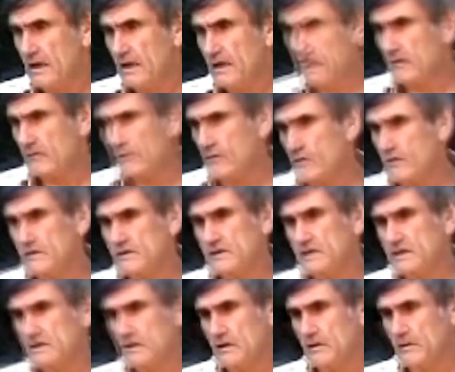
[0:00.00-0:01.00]
And of
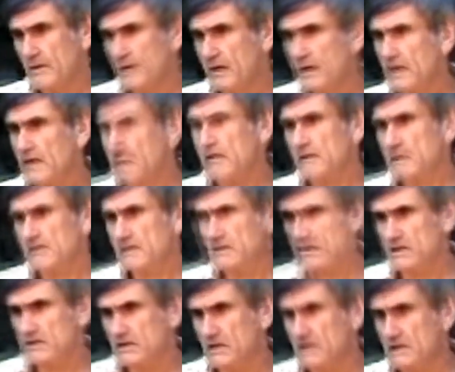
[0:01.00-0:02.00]
course I saw many
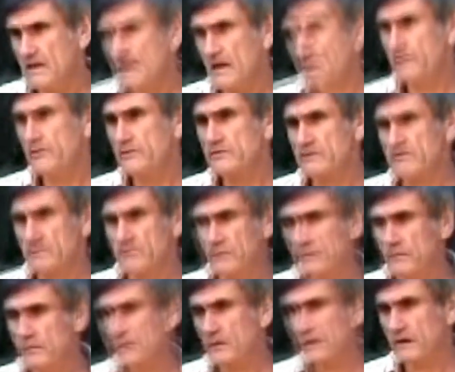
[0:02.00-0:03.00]
such examples
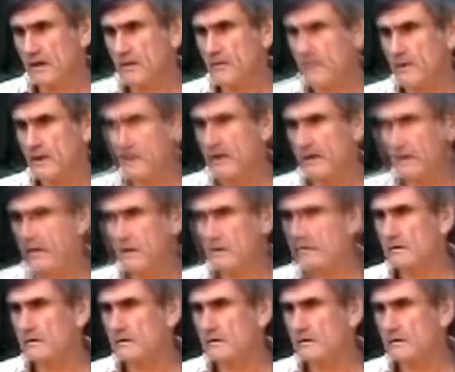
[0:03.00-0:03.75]
of people like my